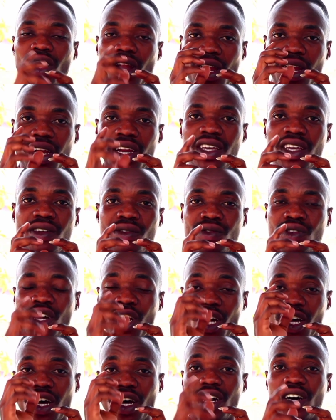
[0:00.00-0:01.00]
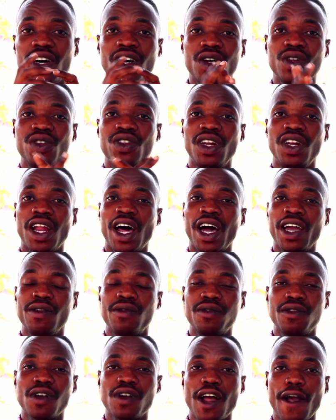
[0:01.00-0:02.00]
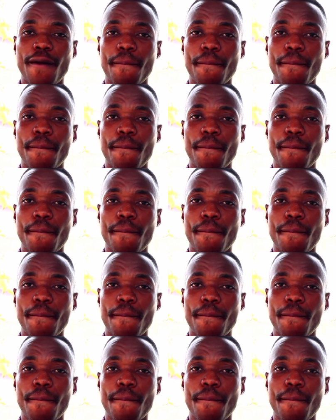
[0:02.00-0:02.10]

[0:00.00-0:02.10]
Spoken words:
live a healthy life.